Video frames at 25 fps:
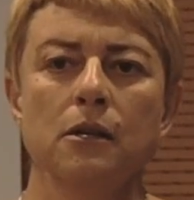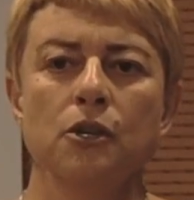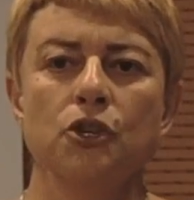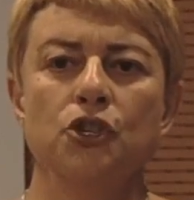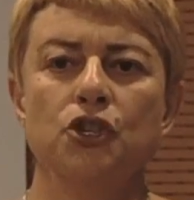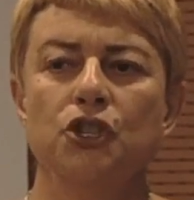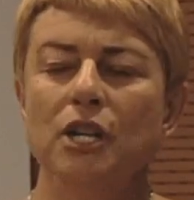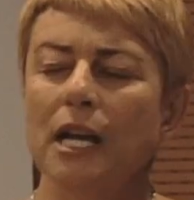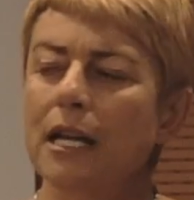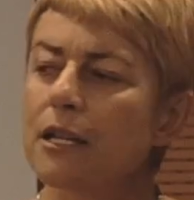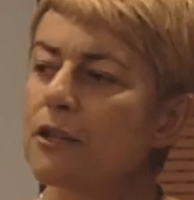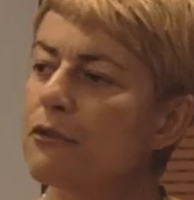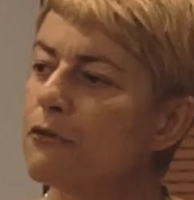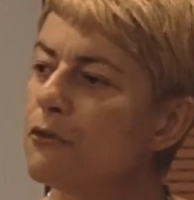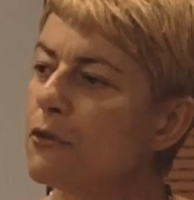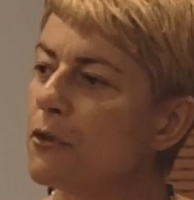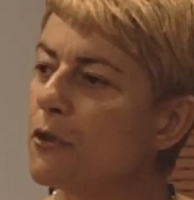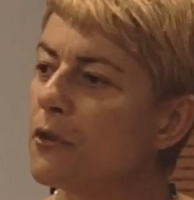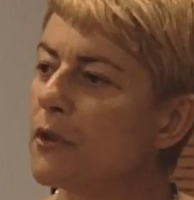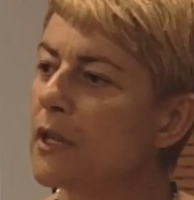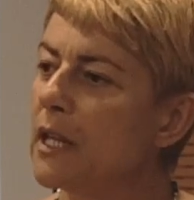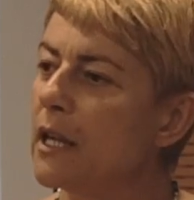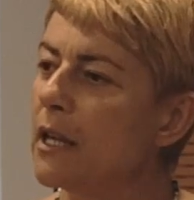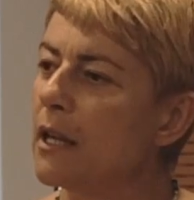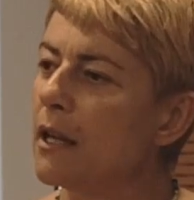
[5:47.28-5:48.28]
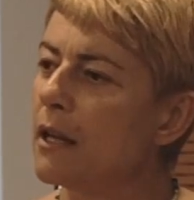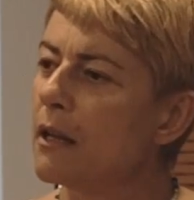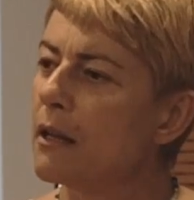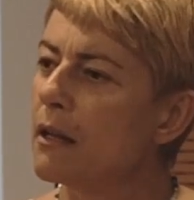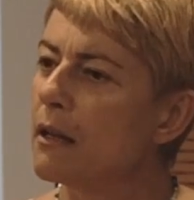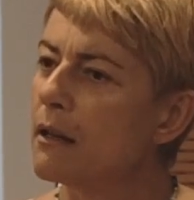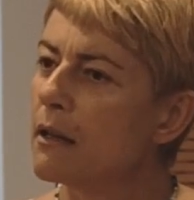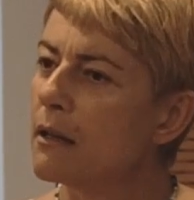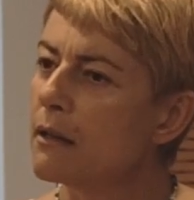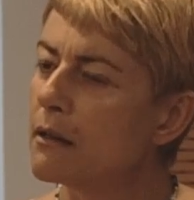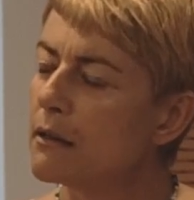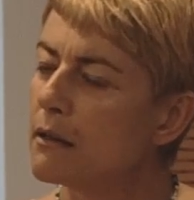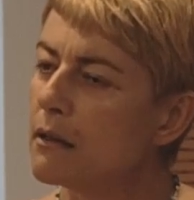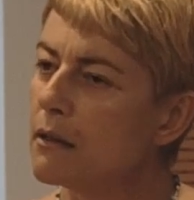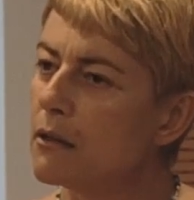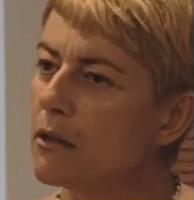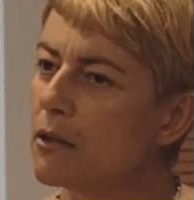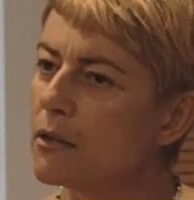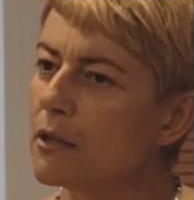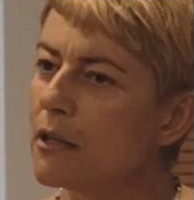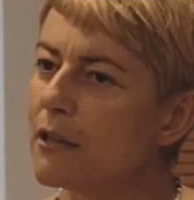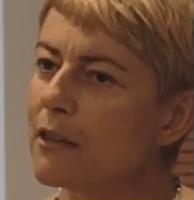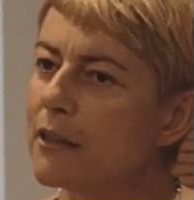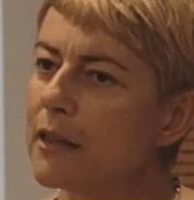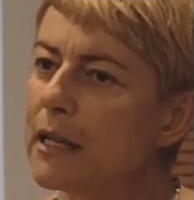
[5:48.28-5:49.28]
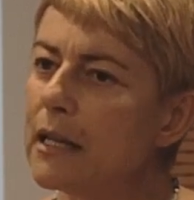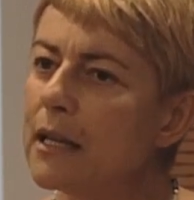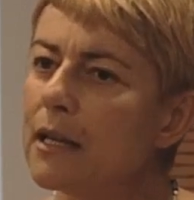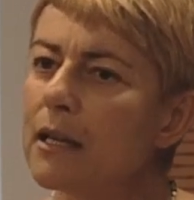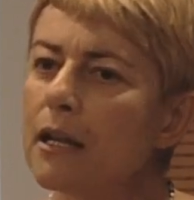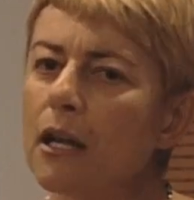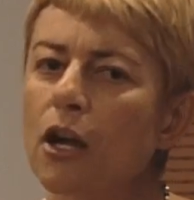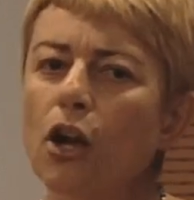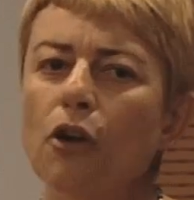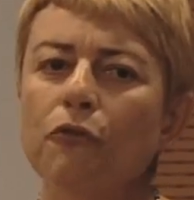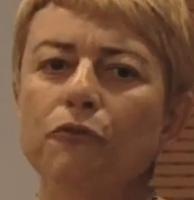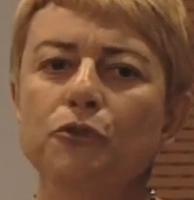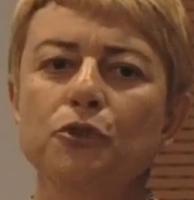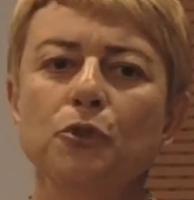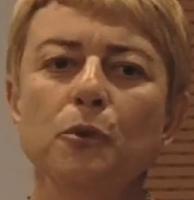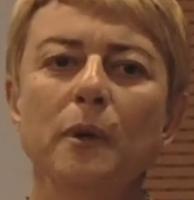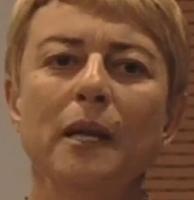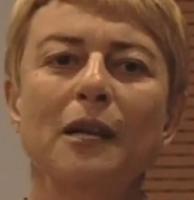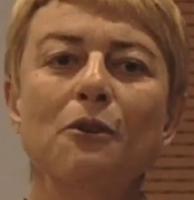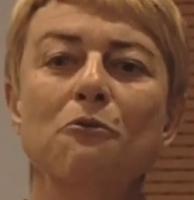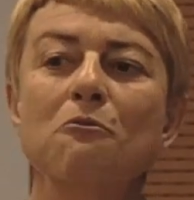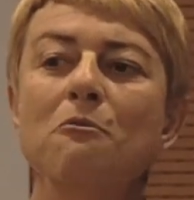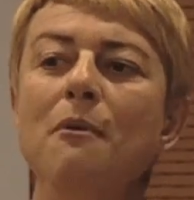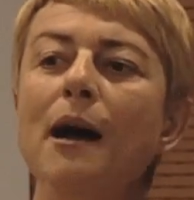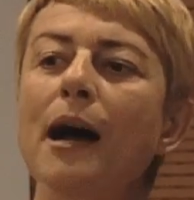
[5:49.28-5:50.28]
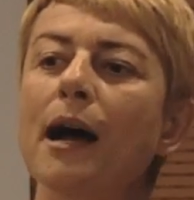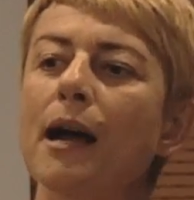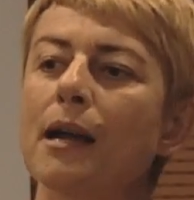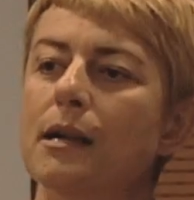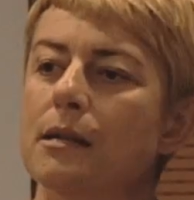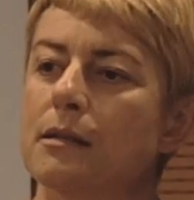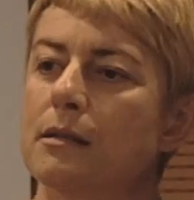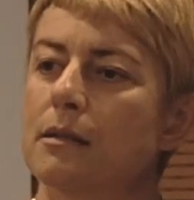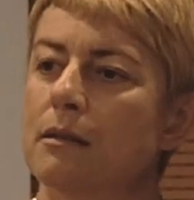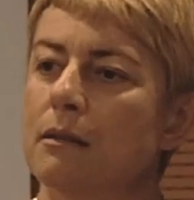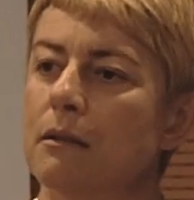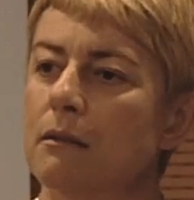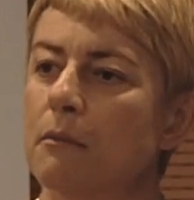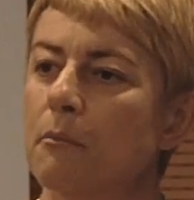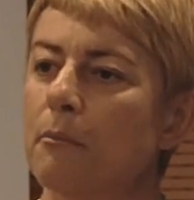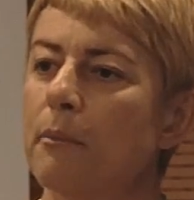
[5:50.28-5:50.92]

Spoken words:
just for the thinking of doing right